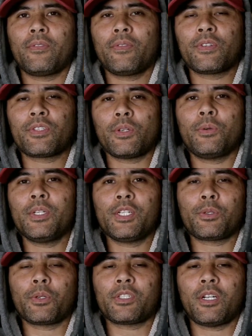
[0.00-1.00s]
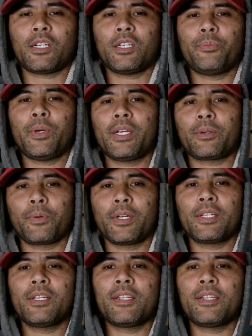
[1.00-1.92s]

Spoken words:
the Sony short shotgun mic running into